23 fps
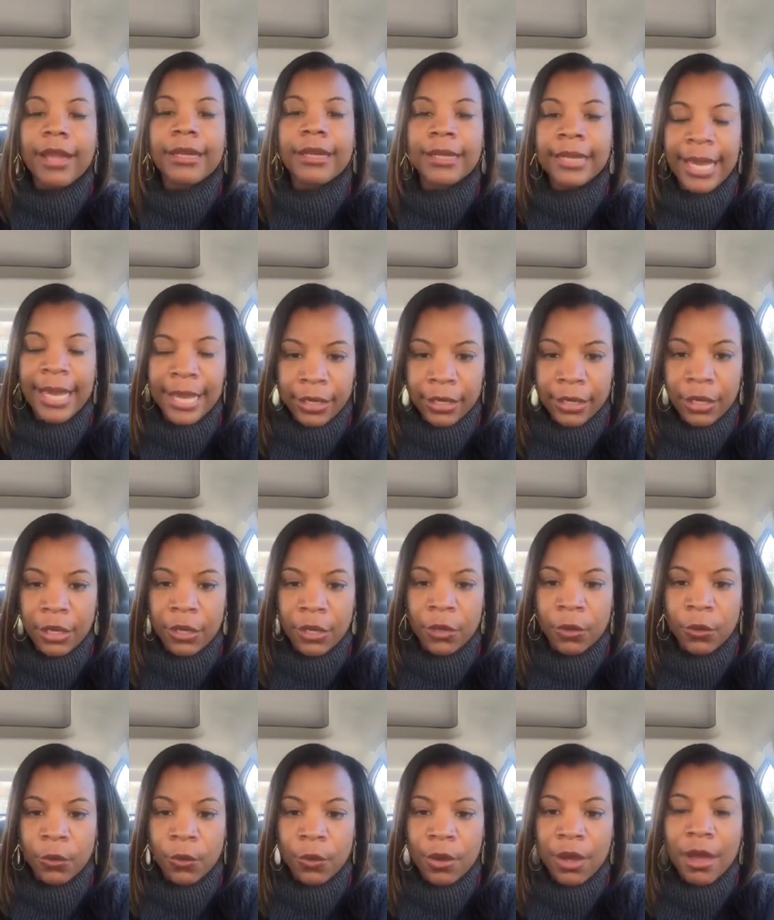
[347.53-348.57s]
let
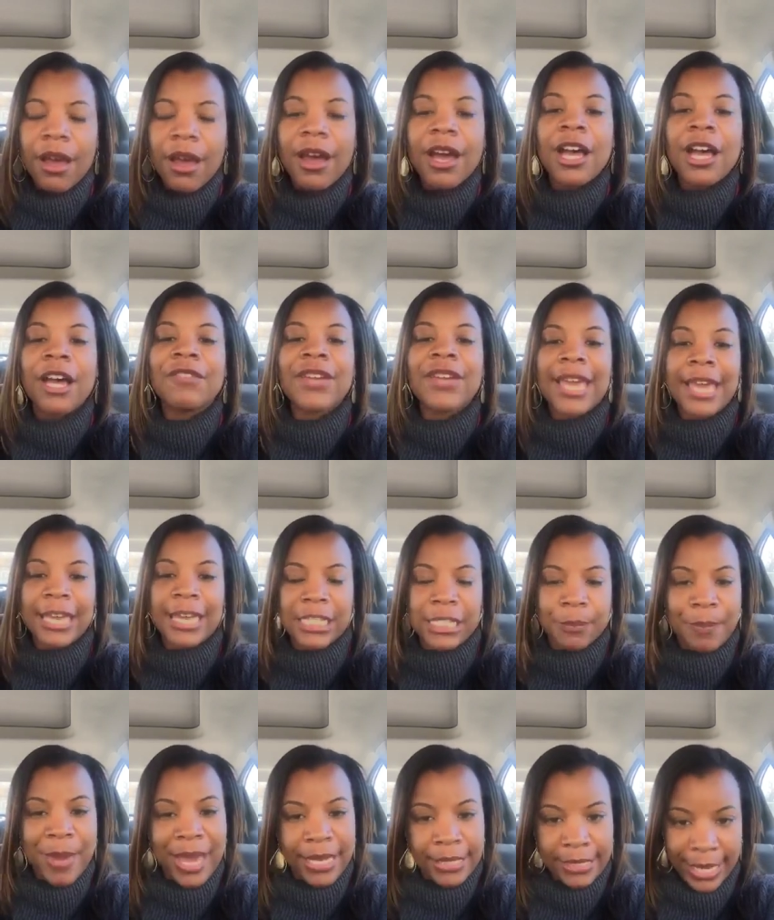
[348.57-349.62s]
go of
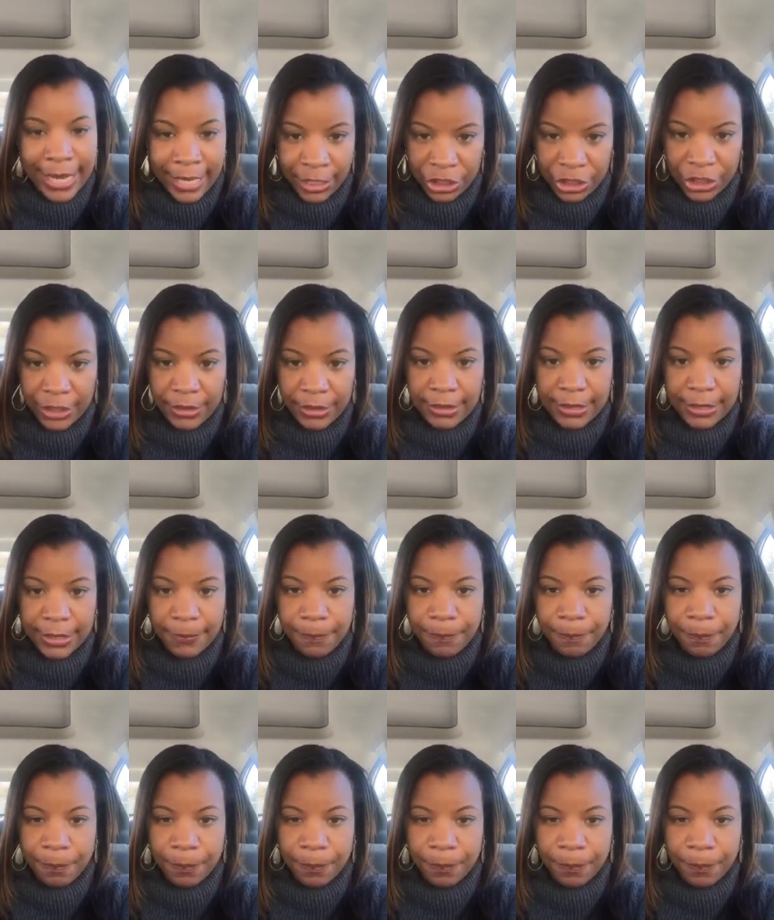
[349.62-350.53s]
expectations.